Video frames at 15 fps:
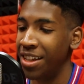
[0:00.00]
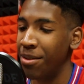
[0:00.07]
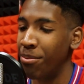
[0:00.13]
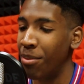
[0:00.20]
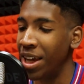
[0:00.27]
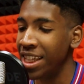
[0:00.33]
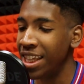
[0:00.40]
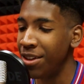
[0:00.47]

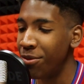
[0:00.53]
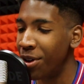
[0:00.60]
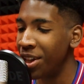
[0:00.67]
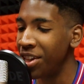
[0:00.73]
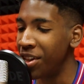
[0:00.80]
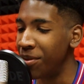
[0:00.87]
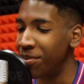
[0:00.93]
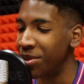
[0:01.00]
Mikey
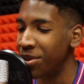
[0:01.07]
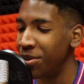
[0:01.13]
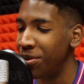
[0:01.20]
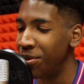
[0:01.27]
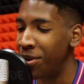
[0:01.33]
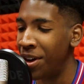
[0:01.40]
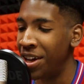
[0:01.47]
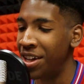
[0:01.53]
Williams,
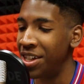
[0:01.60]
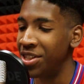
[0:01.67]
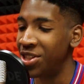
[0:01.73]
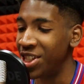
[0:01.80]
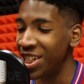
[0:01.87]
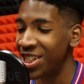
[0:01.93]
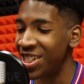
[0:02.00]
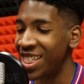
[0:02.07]
who
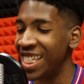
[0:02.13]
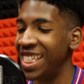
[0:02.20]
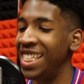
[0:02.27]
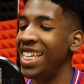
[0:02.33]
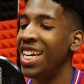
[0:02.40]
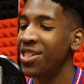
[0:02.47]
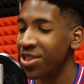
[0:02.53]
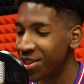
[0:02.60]
just
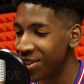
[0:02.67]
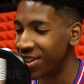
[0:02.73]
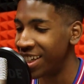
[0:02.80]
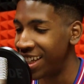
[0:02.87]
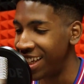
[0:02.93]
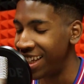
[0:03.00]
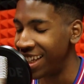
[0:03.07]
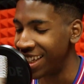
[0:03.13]

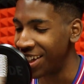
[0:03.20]
yesterday